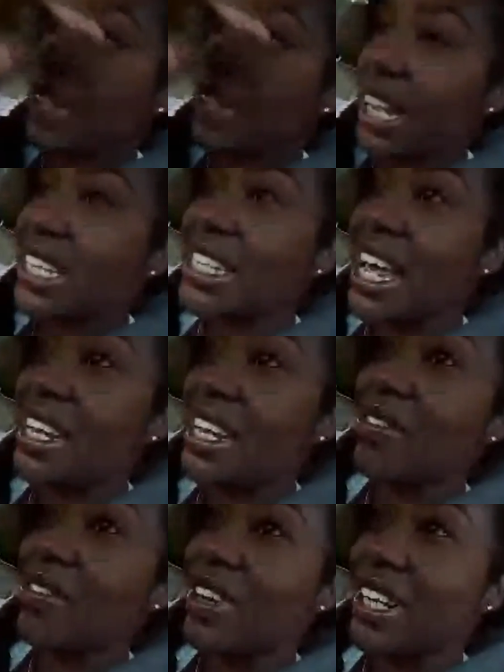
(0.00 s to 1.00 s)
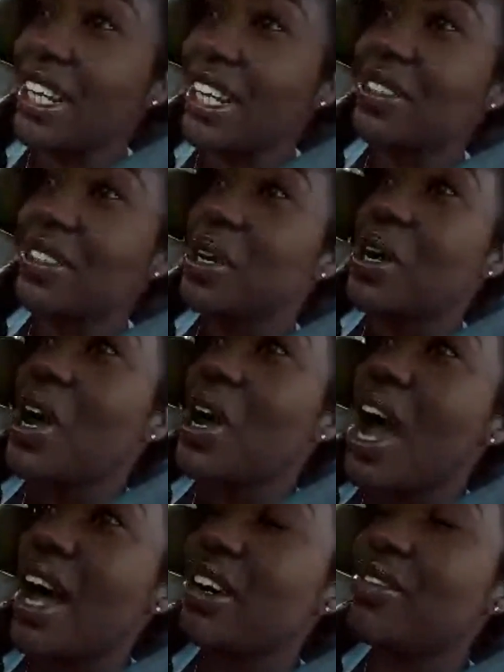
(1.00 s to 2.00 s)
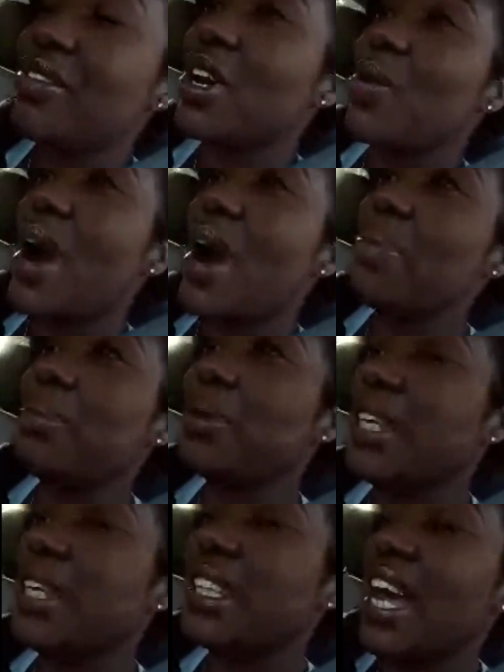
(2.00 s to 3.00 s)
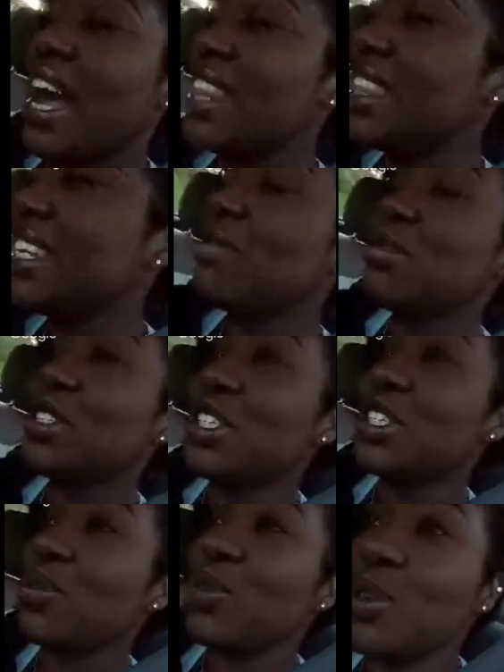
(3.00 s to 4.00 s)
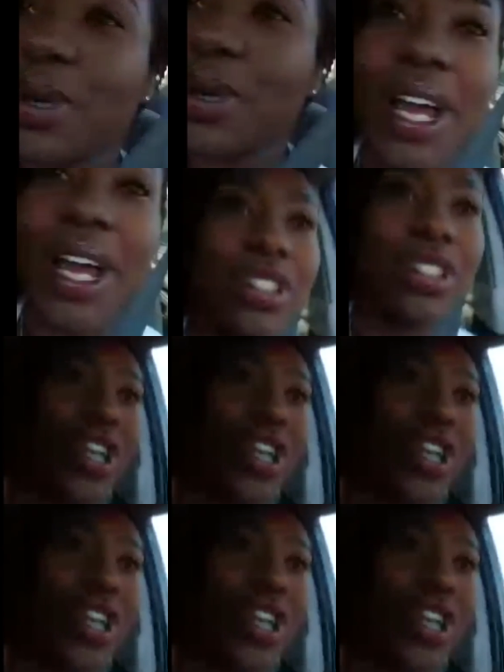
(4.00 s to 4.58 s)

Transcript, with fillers: Like, it's not even funny. I don't even know why people think that. I think that was just an Uber that was